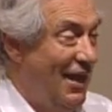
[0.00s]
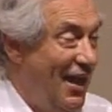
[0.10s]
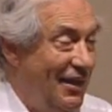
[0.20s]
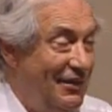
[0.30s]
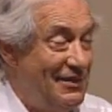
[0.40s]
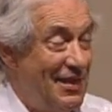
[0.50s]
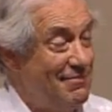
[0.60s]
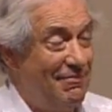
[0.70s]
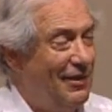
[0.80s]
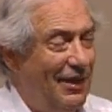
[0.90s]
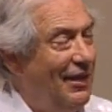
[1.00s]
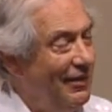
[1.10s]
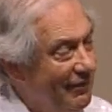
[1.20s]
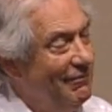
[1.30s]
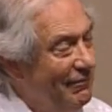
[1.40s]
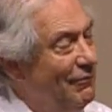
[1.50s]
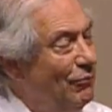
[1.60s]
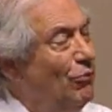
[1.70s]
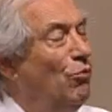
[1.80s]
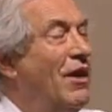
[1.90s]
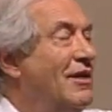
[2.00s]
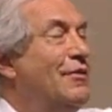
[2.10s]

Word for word: And he said, and where do